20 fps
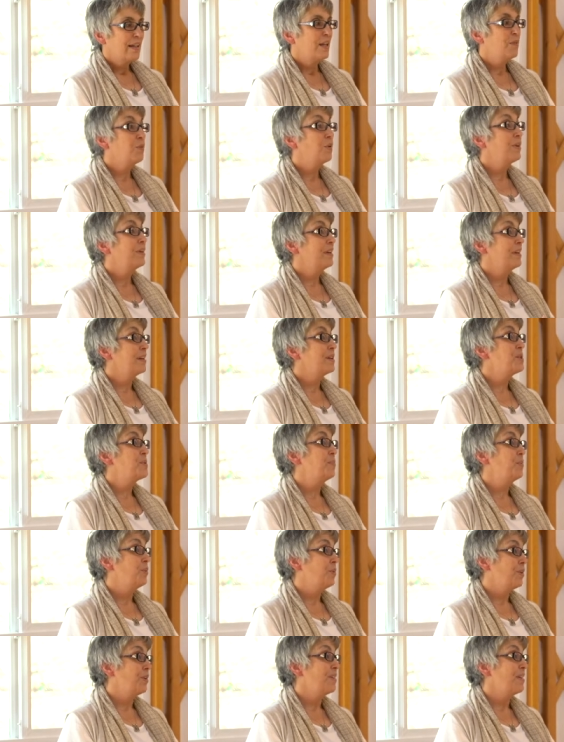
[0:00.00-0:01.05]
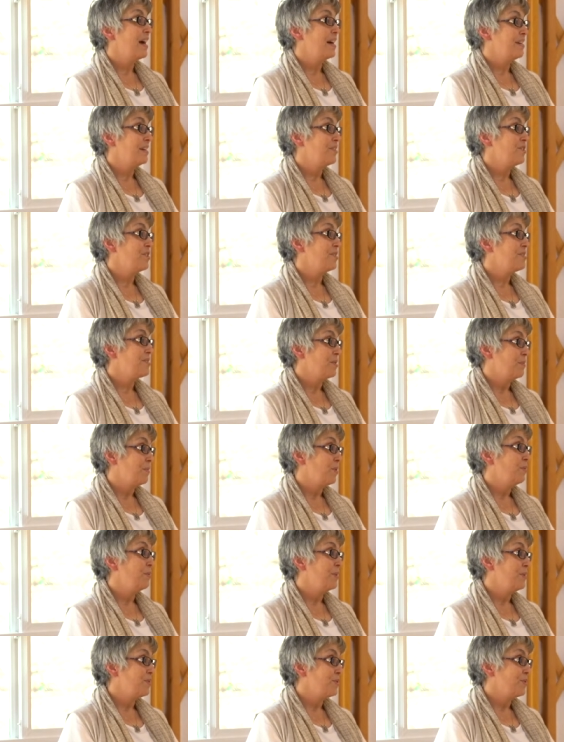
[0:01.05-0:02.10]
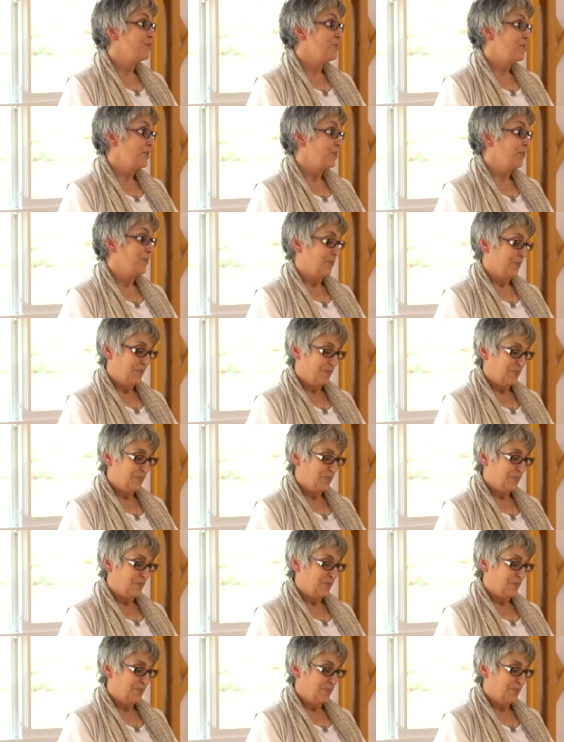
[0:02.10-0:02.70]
And we're going to explore that in just a moment or two.